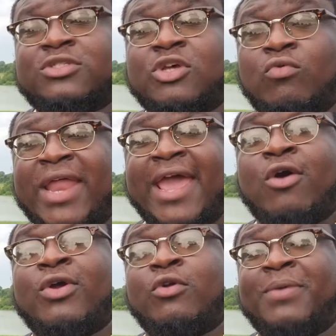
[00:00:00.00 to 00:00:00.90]
So
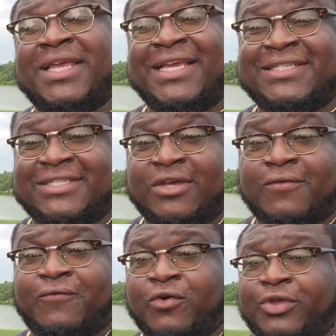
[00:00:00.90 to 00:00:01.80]
now it'll be
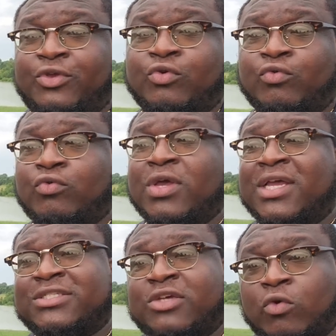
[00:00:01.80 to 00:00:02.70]
easier for you
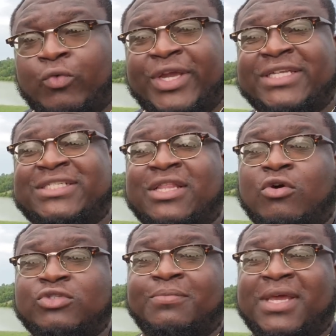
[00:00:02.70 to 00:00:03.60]
to reach
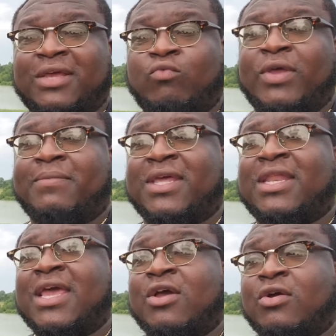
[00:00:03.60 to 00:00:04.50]
those men and
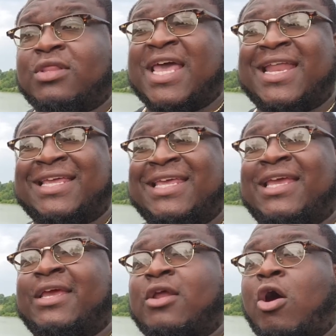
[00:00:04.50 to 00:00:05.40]
women that
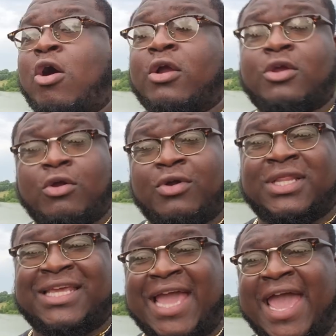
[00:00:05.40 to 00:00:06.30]
again are
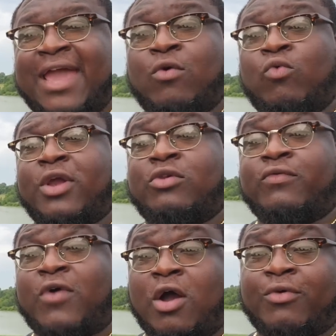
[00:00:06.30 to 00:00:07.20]
currently at where
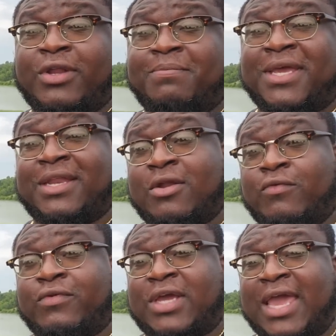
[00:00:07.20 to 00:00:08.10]
you've already been and
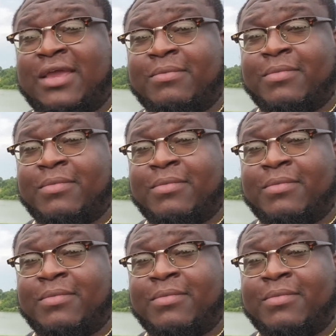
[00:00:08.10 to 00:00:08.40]
overcame.